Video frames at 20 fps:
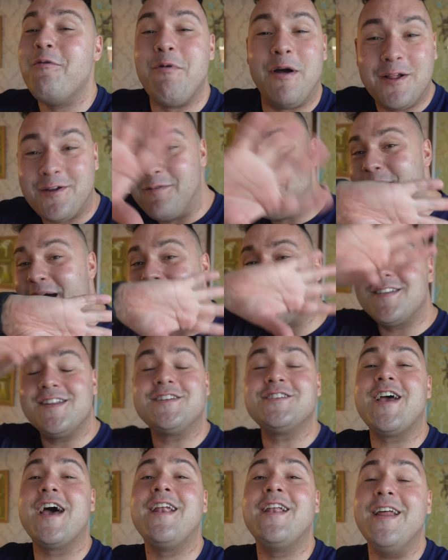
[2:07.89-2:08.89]
Welcome back to the
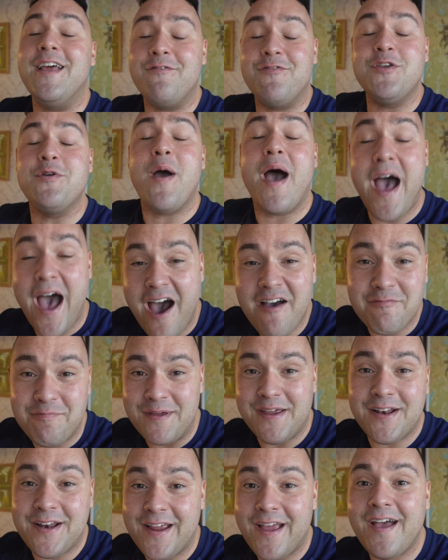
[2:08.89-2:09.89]
channel if you have
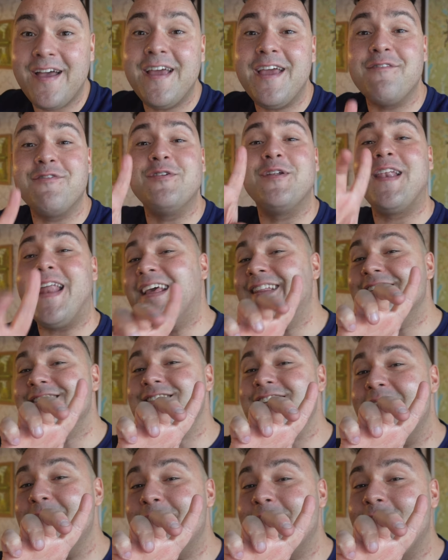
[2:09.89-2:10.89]
been here. If you like this
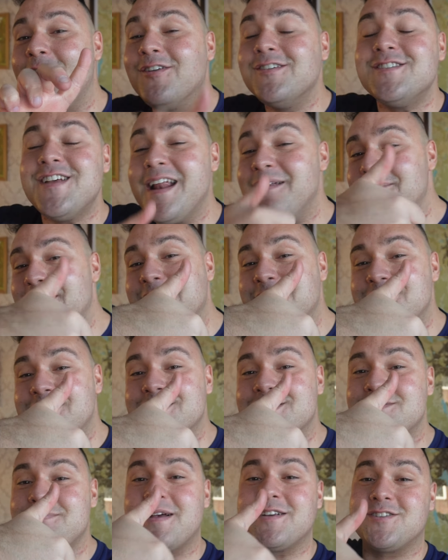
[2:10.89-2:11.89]
type of content, make sure you
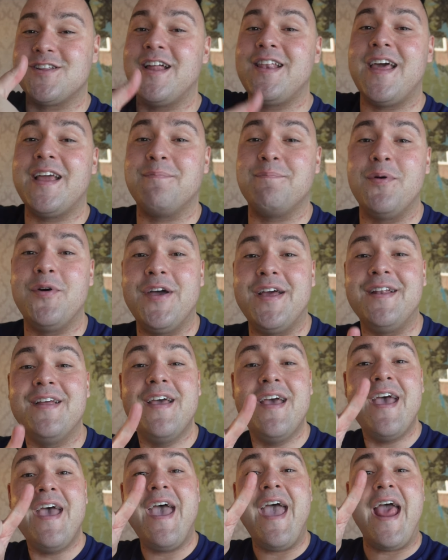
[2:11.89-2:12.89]
smash that like button,
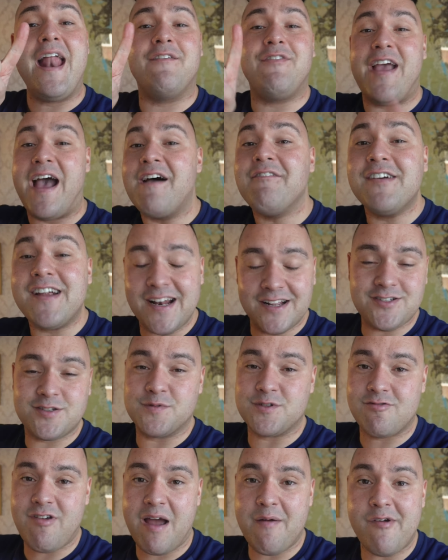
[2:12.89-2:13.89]
and if you haven't clicked
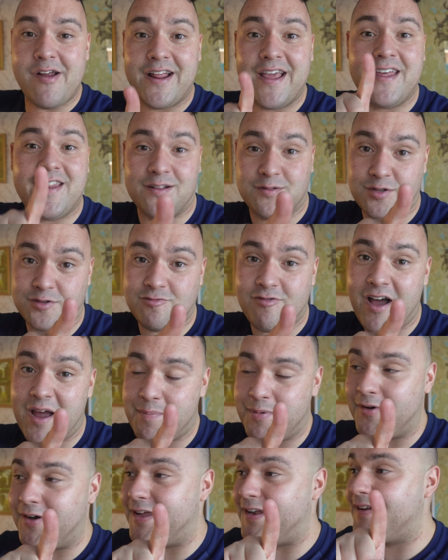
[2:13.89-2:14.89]
subscribe already, hit that subscribe
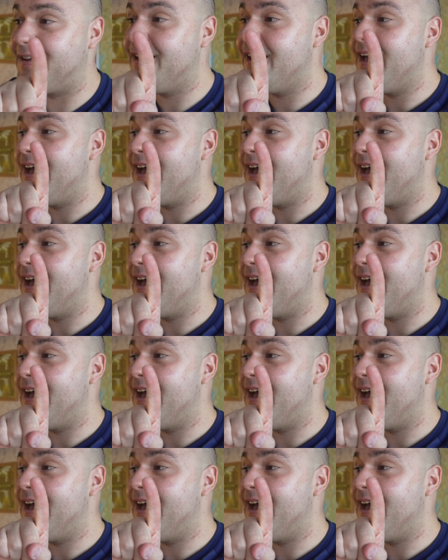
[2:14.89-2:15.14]
button.